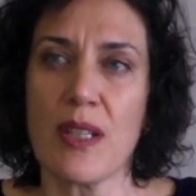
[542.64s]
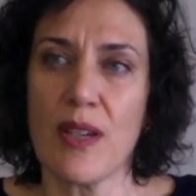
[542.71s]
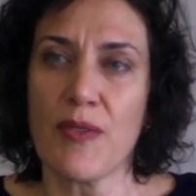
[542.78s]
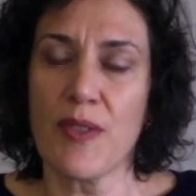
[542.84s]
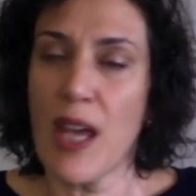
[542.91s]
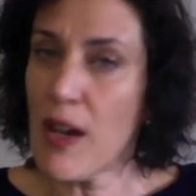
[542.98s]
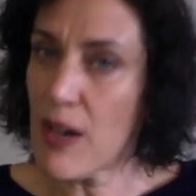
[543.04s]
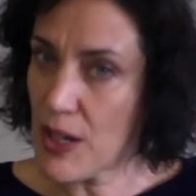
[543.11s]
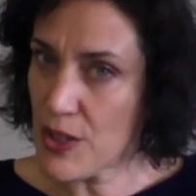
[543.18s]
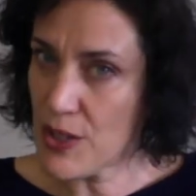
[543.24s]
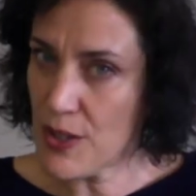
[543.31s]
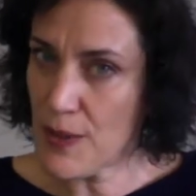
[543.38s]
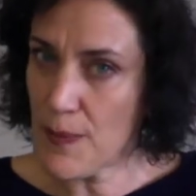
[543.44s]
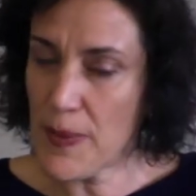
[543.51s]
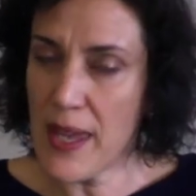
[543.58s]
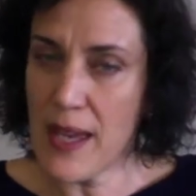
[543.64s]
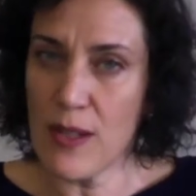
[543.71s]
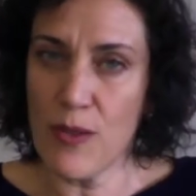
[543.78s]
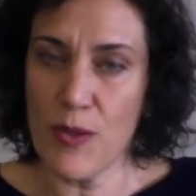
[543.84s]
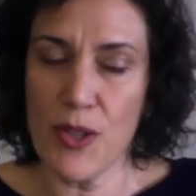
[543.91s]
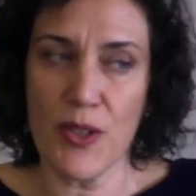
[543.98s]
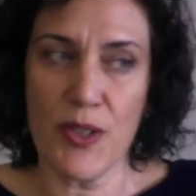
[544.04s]
of character that
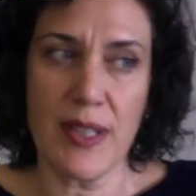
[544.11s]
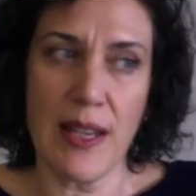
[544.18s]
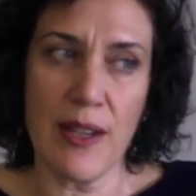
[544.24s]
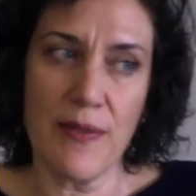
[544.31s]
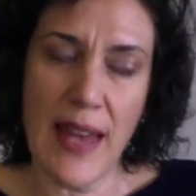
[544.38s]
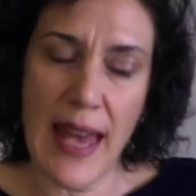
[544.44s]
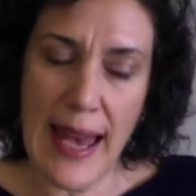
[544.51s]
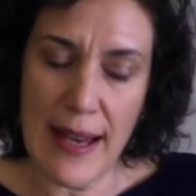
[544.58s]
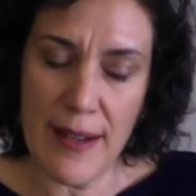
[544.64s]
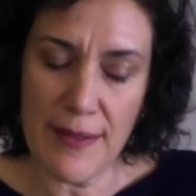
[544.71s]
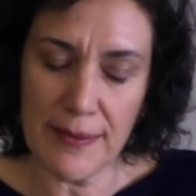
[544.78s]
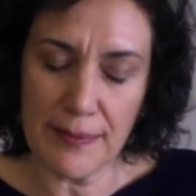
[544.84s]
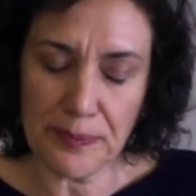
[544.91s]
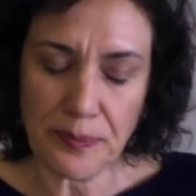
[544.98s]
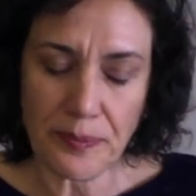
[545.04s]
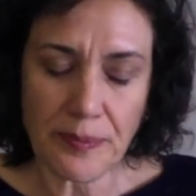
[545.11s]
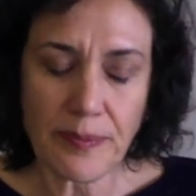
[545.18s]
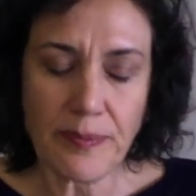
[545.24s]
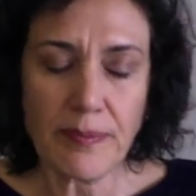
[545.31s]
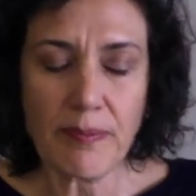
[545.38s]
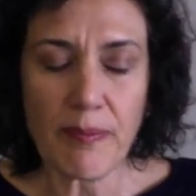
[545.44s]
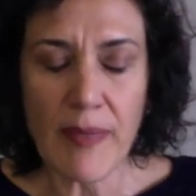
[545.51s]
you yourself have.
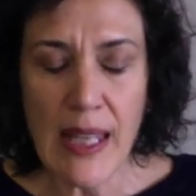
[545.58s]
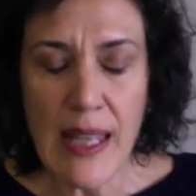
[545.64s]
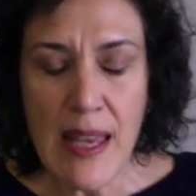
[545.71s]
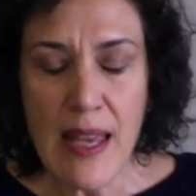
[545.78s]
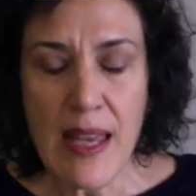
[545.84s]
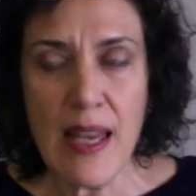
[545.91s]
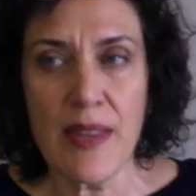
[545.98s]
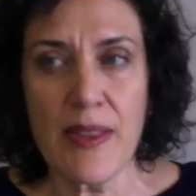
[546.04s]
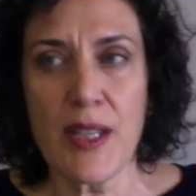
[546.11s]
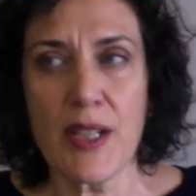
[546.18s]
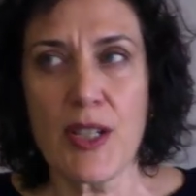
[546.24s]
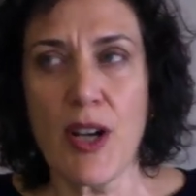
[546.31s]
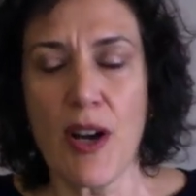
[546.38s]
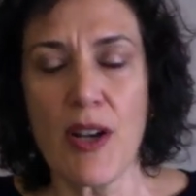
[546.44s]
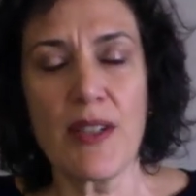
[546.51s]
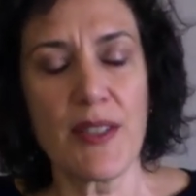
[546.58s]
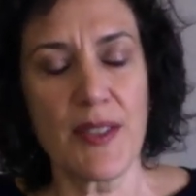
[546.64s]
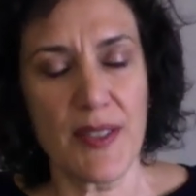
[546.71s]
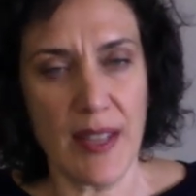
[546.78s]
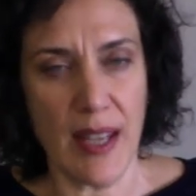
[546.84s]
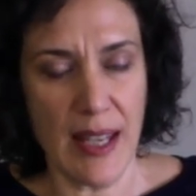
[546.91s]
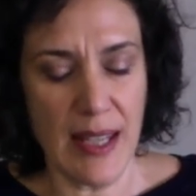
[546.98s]
The cardinal
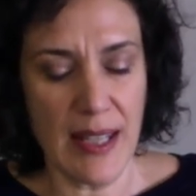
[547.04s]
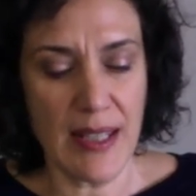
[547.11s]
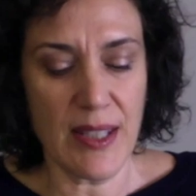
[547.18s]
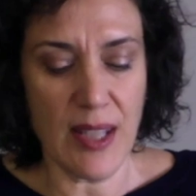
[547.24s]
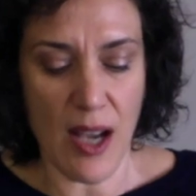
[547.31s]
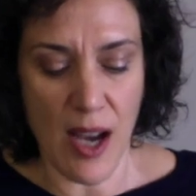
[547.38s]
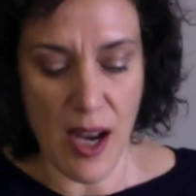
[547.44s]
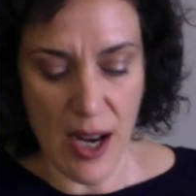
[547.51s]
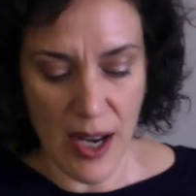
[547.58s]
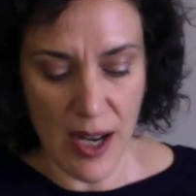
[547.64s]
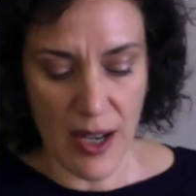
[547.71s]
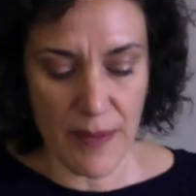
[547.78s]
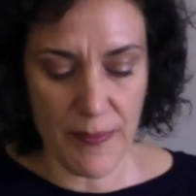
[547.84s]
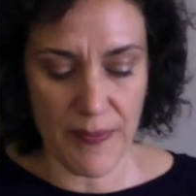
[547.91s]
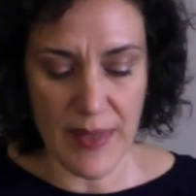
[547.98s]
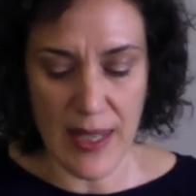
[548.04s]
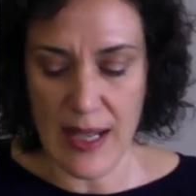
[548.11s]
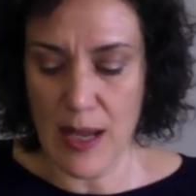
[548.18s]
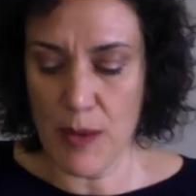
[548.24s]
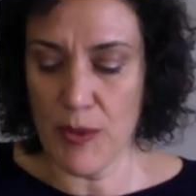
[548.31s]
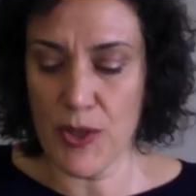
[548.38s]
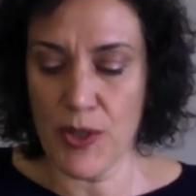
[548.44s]
signs are, and
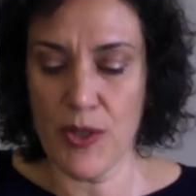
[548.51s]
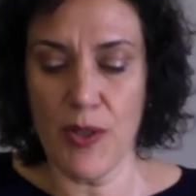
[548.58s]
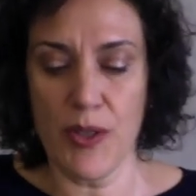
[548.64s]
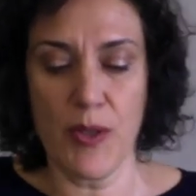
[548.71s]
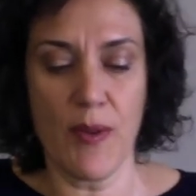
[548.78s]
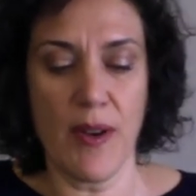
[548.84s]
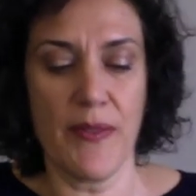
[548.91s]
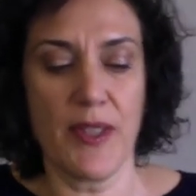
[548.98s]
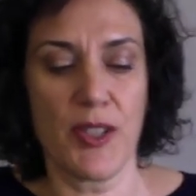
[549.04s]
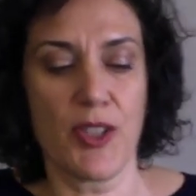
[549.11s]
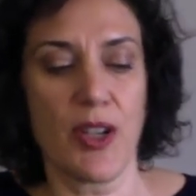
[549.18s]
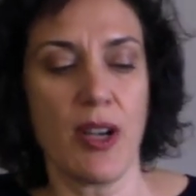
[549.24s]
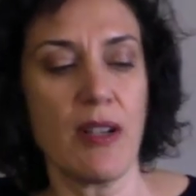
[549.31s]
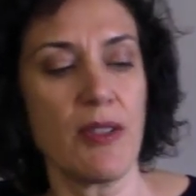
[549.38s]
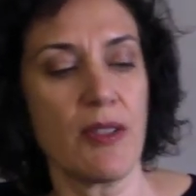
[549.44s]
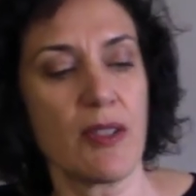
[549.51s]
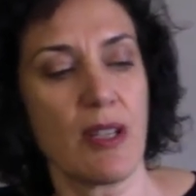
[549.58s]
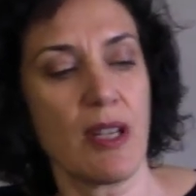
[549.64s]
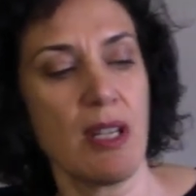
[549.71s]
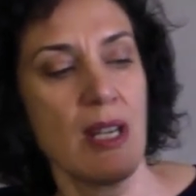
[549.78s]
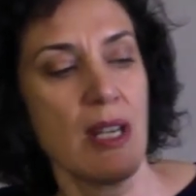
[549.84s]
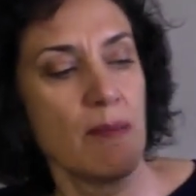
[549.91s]
I will show you on the chart,
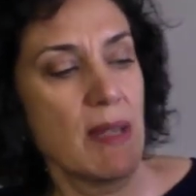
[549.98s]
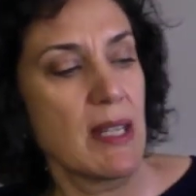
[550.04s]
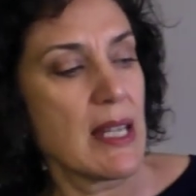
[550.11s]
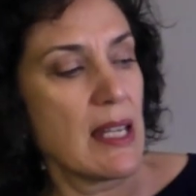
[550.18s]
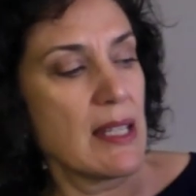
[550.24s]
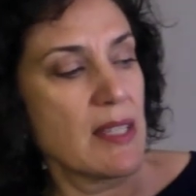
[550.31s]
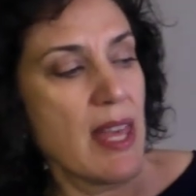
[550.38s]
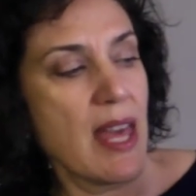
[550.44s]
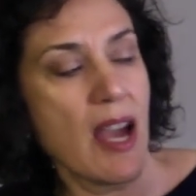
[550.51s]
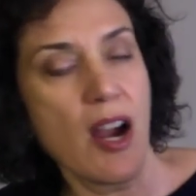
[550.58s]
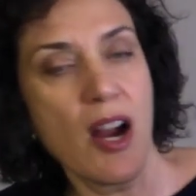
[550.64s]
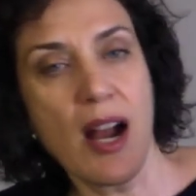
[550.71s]
because they are